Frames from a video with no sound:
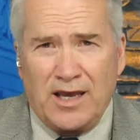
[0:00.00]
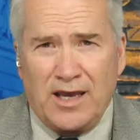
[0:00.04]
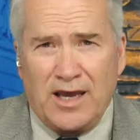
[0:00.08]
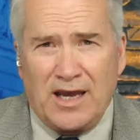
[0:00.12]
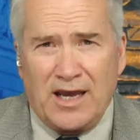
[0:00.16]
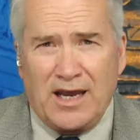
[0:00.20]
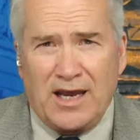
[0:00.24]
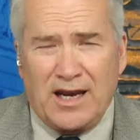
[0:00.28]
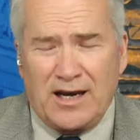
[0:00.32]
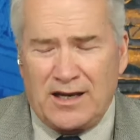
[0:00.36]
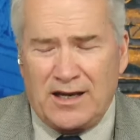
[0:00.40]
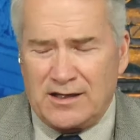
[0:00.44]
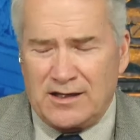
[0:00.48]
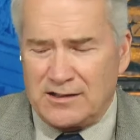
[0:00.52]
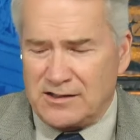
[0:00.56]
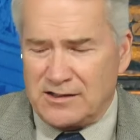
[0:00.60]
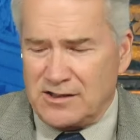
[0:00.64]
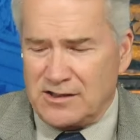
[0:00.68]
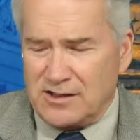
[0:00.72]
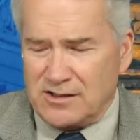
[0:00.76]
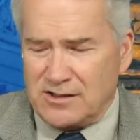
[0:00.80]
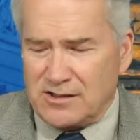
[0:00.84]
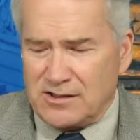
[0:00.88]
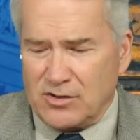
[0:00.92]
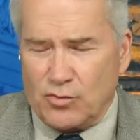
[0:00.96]
And as
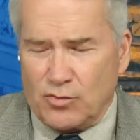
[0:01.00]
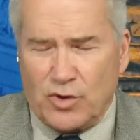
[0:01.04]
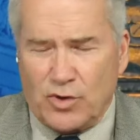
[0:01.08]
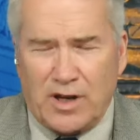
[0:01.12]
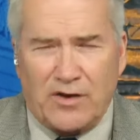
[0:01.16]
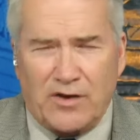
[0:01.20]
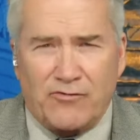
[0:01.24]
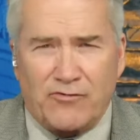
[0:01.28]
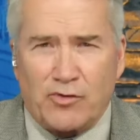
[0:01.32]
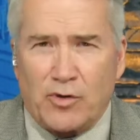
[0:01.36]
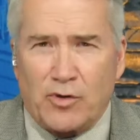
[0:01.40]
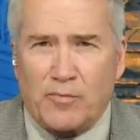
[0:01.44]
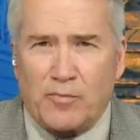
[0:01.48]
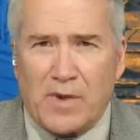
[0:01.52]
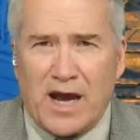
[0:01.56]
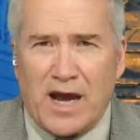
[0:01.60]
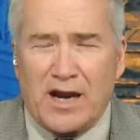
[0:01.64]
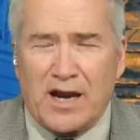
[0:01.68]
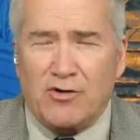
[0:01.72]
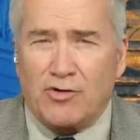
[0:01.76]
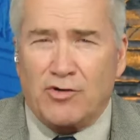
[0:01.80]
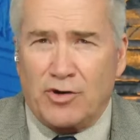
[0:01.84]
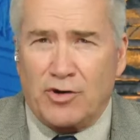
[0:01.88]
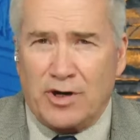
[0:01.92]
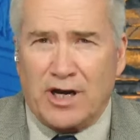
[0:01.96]
just a way of
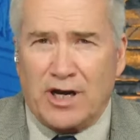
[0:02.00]
reminder,